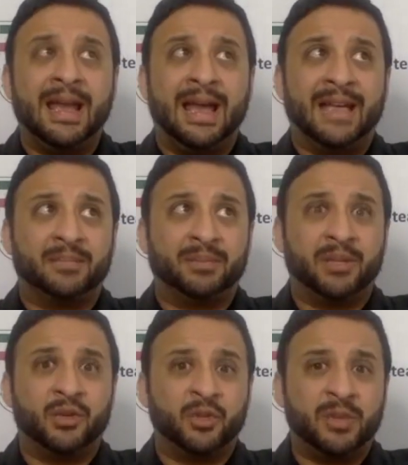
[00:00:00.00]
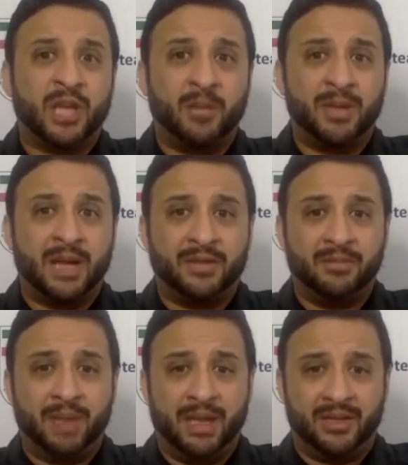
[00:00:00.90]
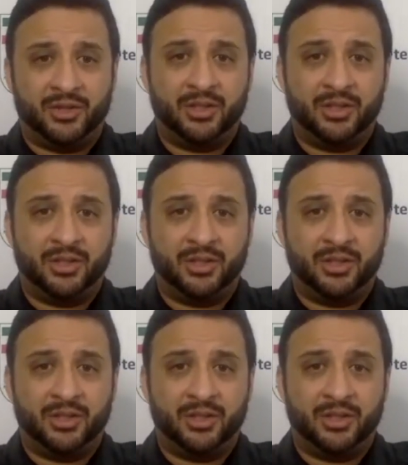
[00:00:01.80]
as a player who should be coming off the bench?